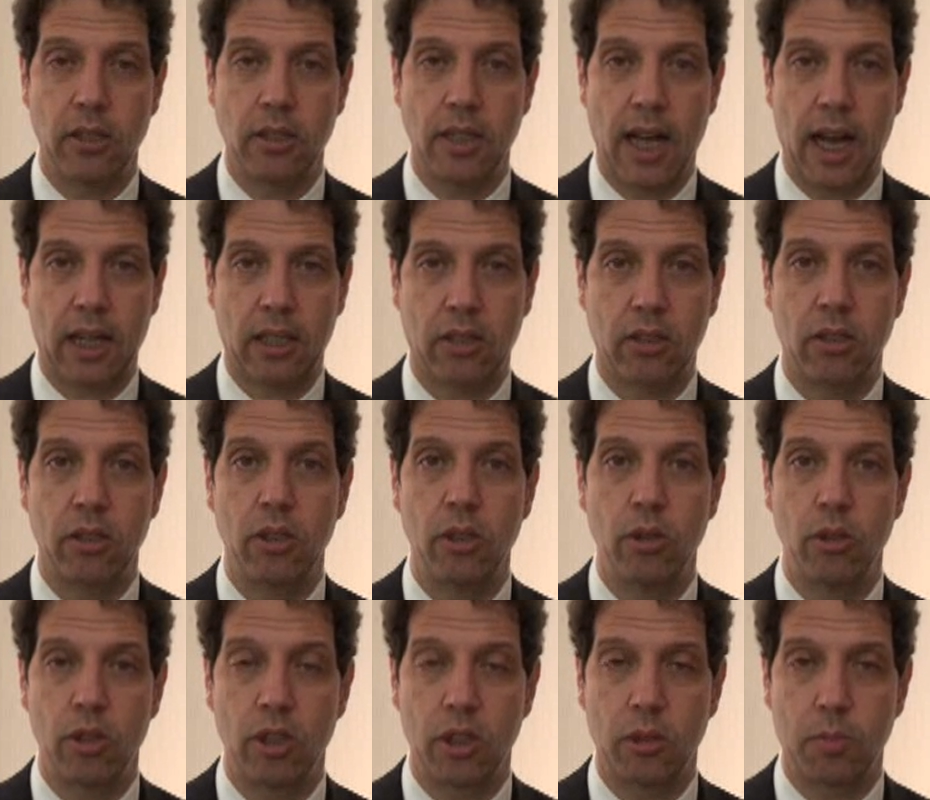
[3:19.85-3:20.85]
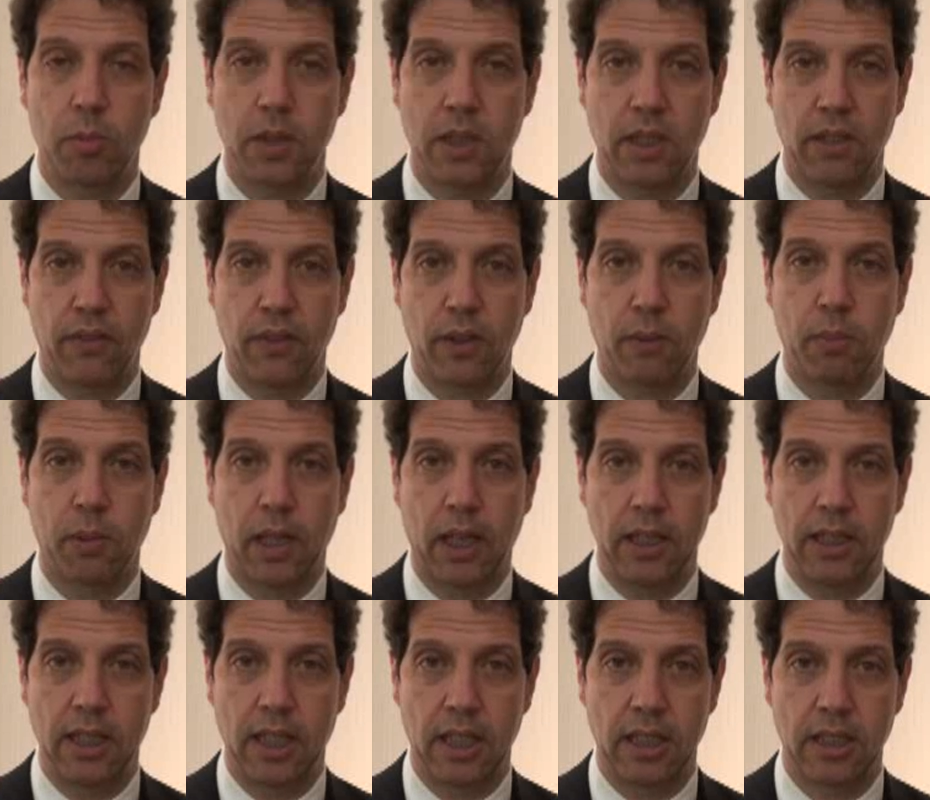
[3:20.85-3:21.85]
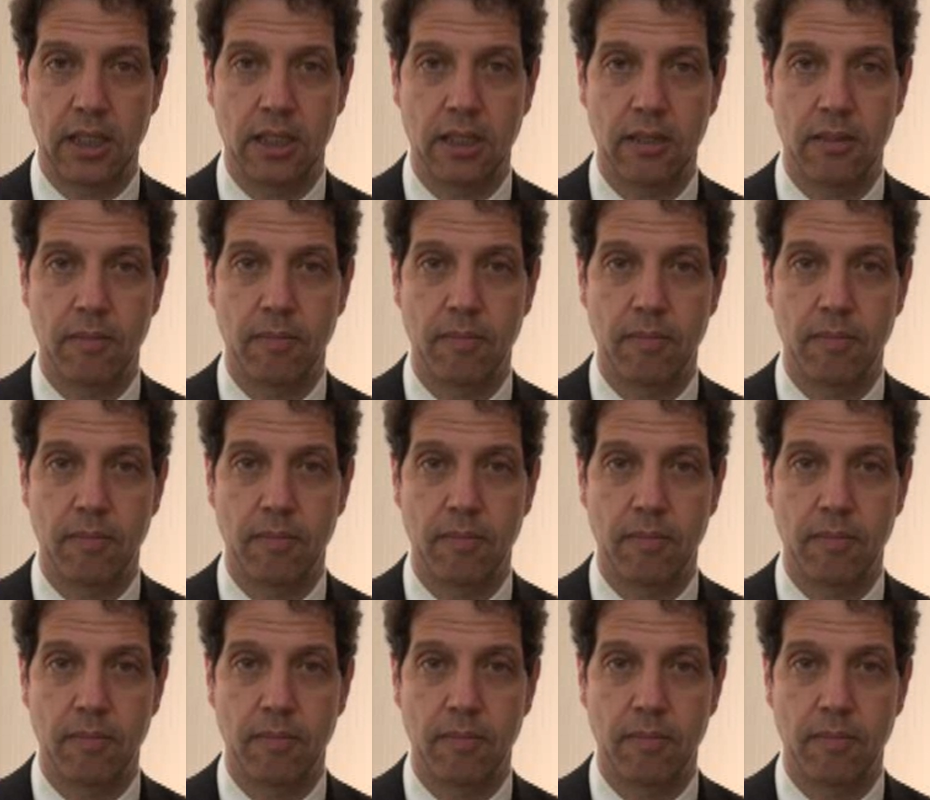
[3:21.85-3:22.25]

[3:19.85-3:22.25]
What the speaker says: doctor using specific blood tests.